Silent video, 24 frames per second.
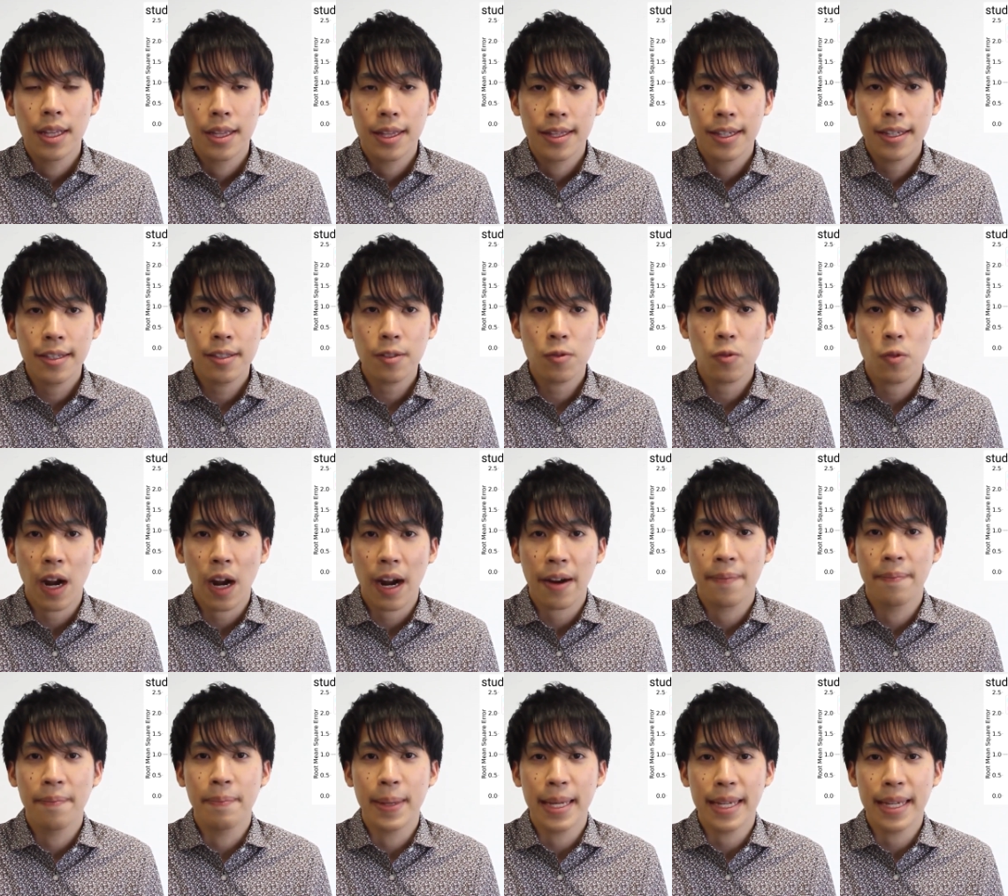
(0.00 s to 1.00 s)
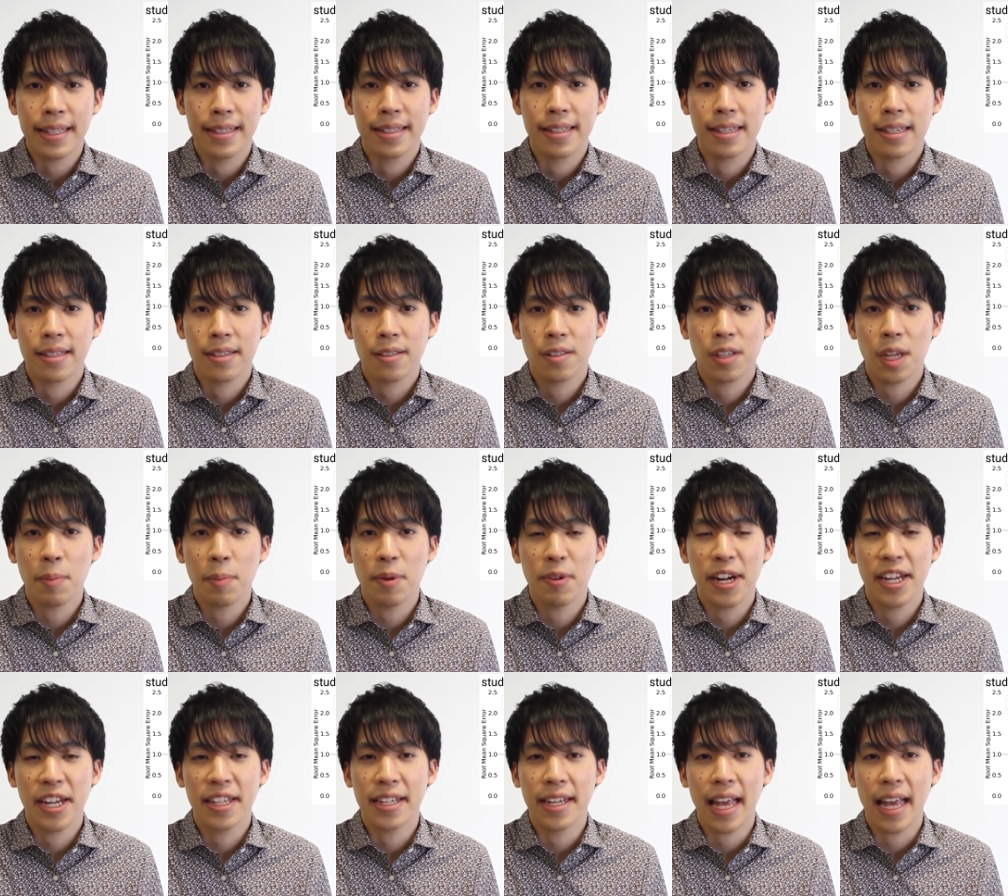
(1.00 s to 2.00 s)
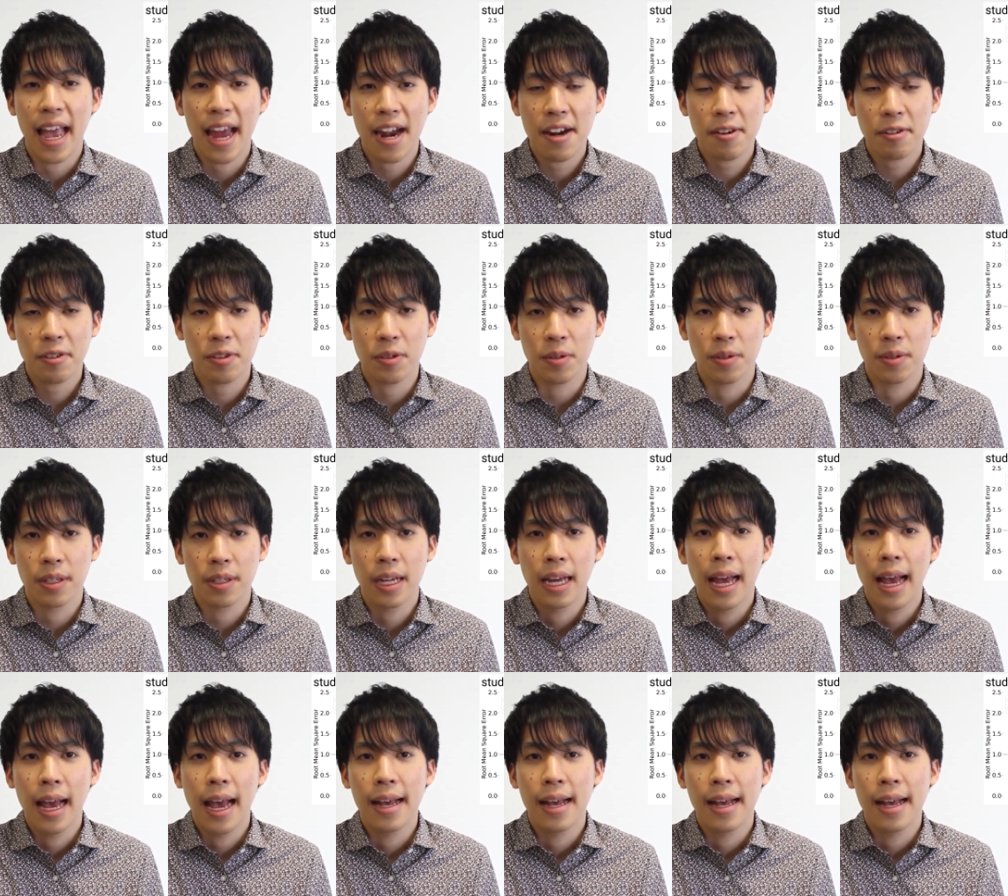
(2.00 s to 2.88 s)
This graph means the stimulating electrode